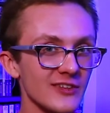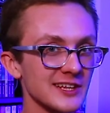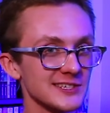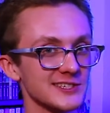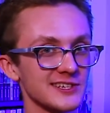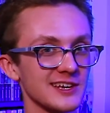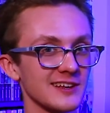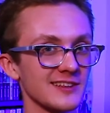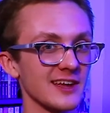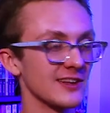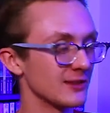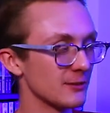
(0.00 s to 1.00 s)
listing
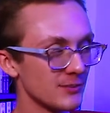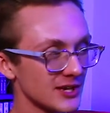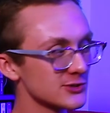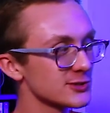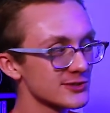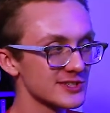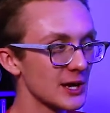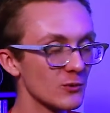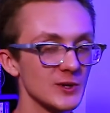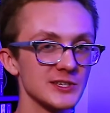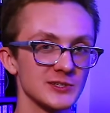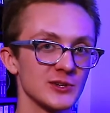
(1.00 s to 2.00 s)
and the pictures that
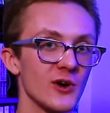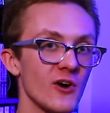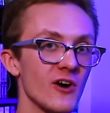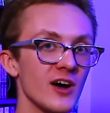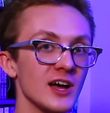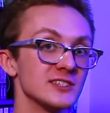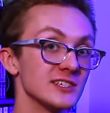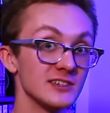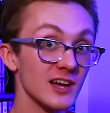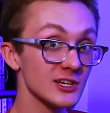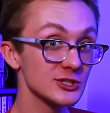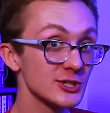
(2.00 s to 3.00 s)
we saw did
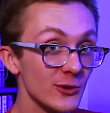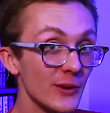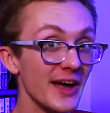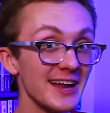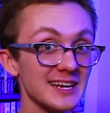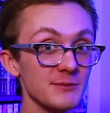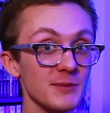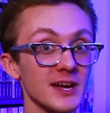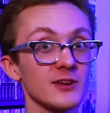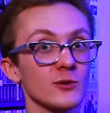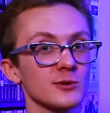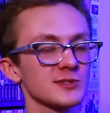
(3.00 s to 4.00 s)
not show any
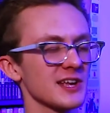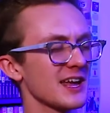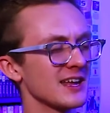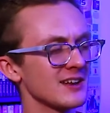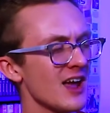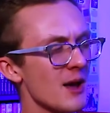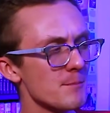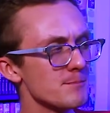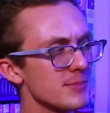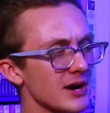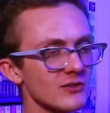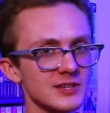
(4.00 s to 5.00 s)
manuals and
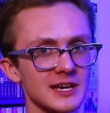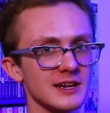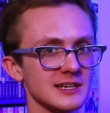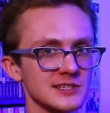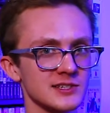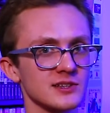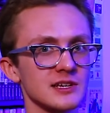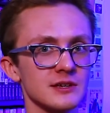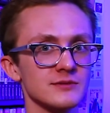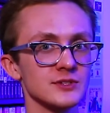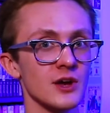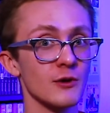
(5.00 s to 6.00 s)
barely any
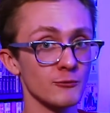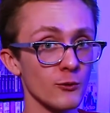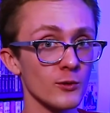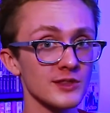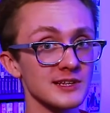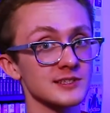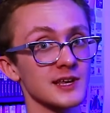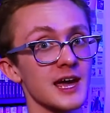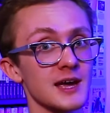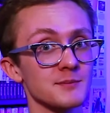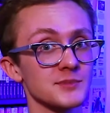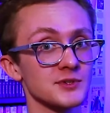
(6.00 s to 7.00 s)
sleeves for these
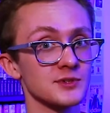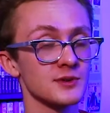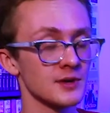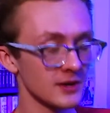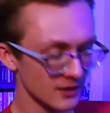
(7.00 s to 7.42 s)
games.